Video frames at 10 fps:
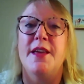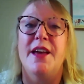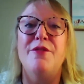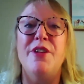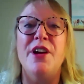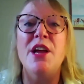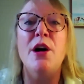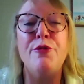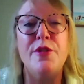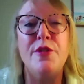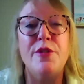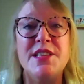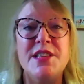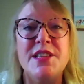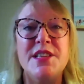And very often
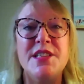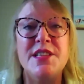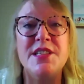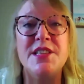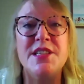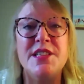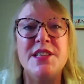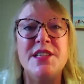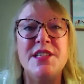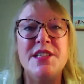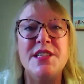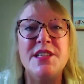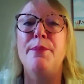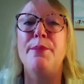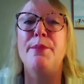people feel
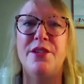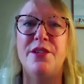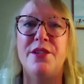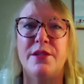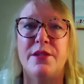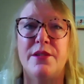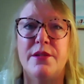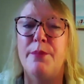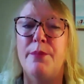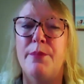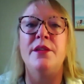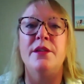completely abandoned